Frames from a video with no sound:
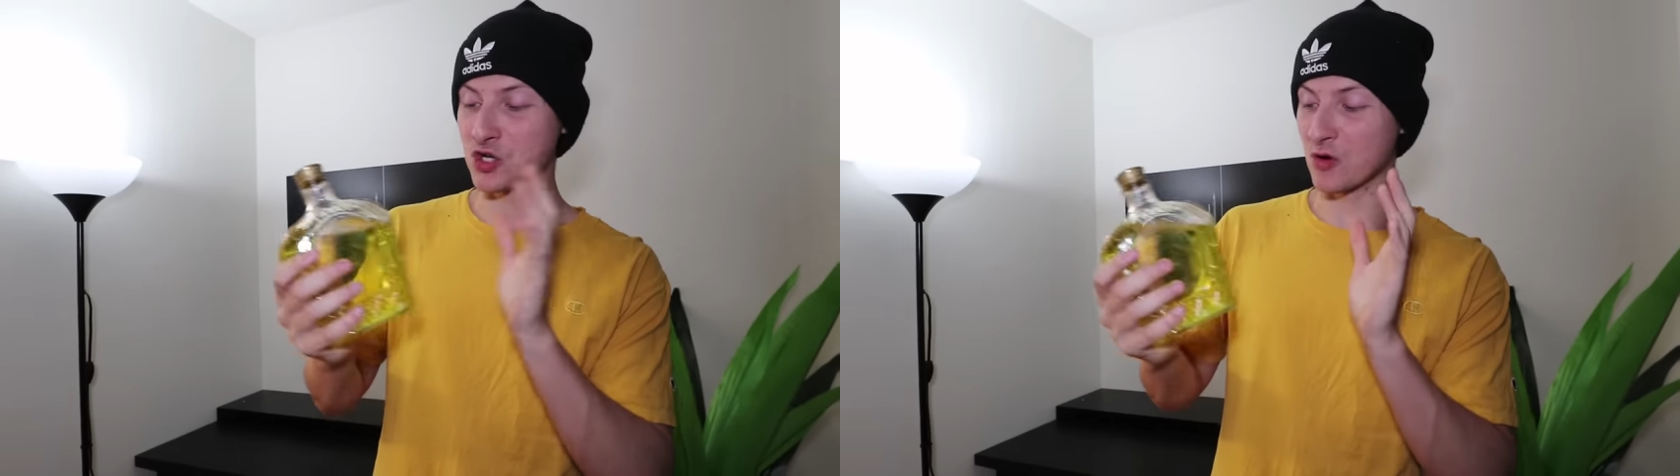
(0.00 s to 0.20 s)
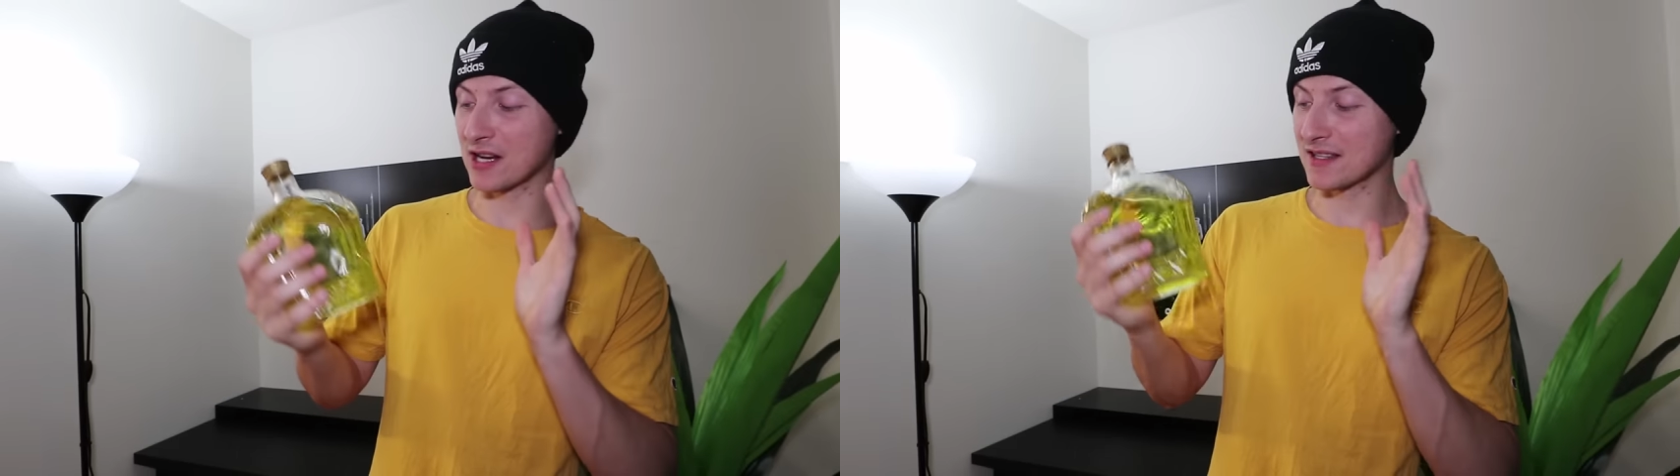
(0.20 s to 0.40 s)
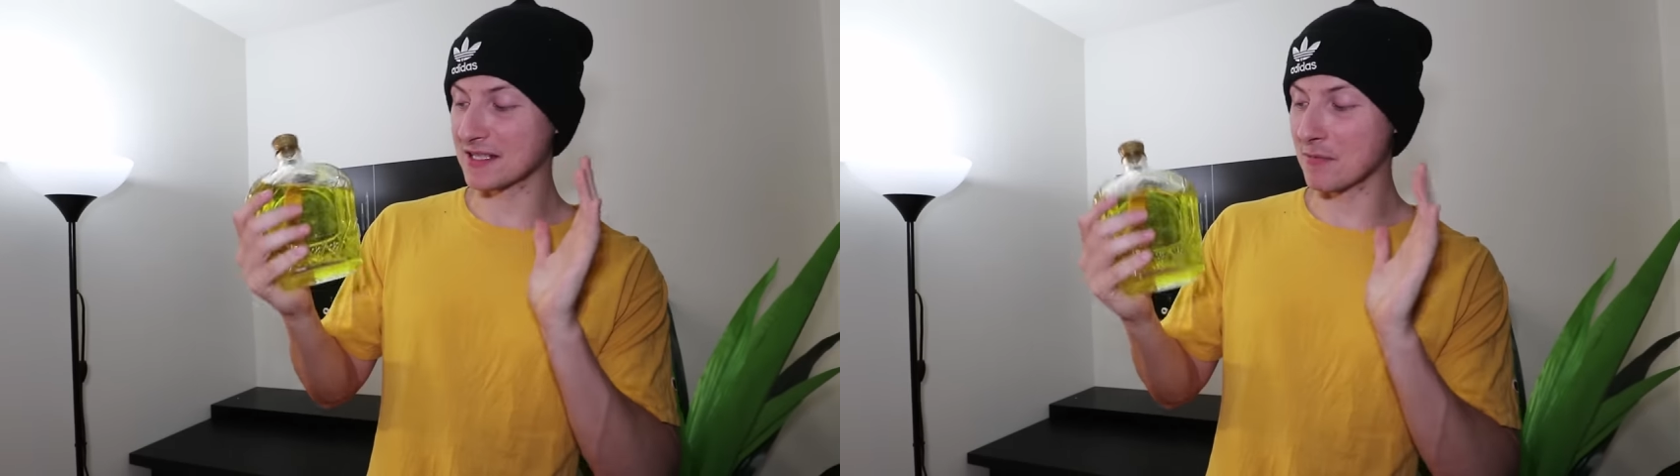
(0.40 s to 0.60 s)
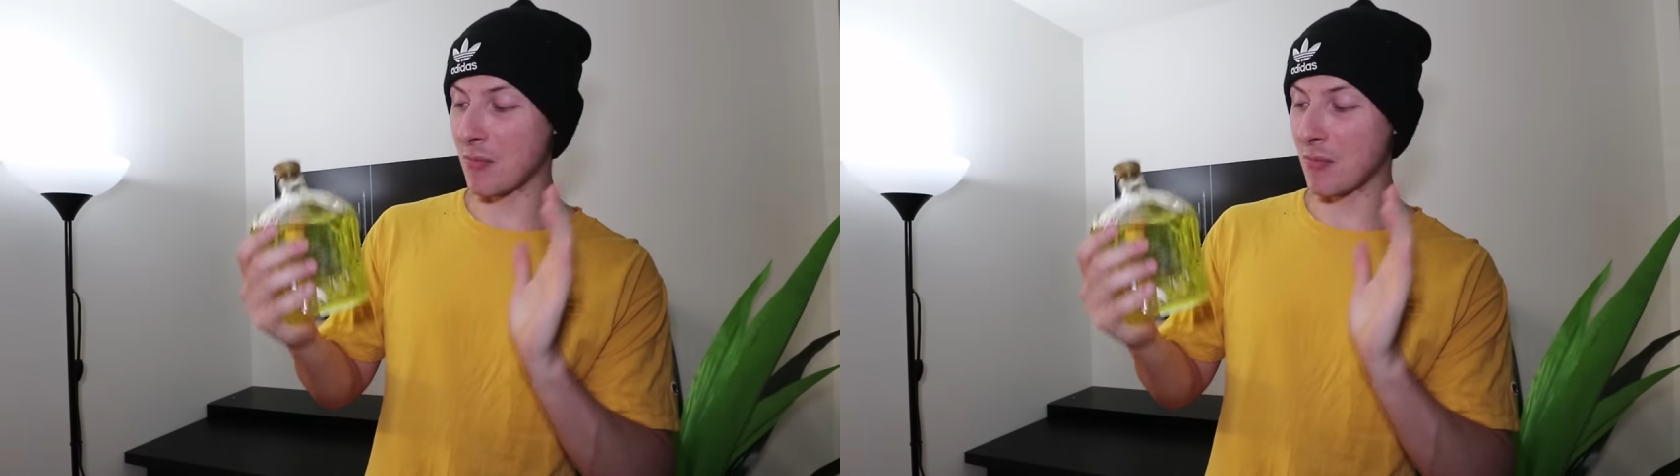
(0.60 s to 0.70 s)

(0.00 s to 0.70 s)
to drink this